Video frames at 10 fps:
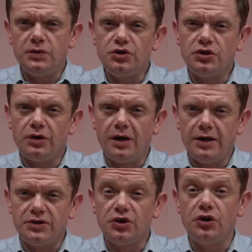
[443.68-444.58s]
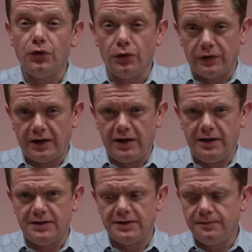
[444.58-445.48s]
to secure the
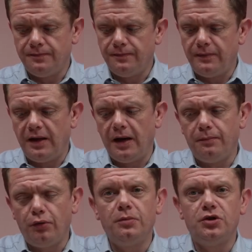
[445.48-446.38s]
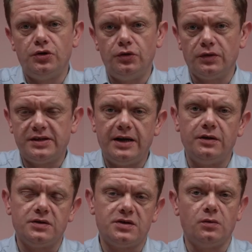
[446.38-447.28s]
case. I promise you your
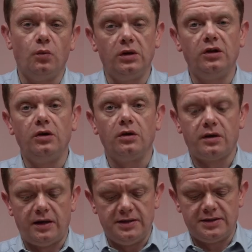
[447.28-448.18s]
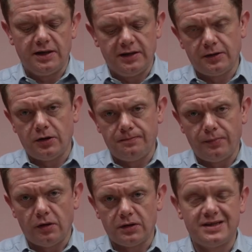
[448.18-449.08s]
tenants will look inside the
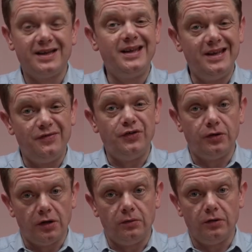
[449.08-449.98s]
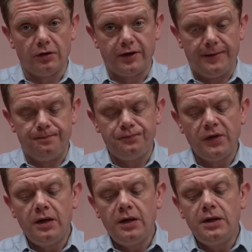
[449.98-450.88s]
box if you don't lock it.
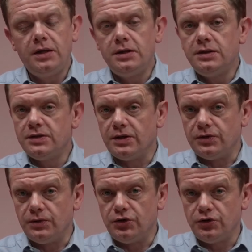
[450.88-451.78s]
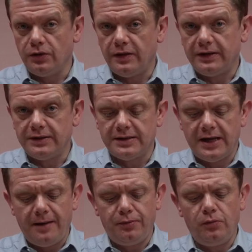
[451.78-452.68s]
So to ensure that doesn't
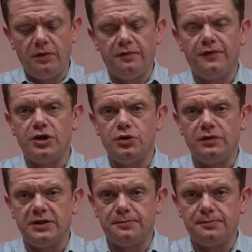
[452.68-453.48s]
happen, we provide you with this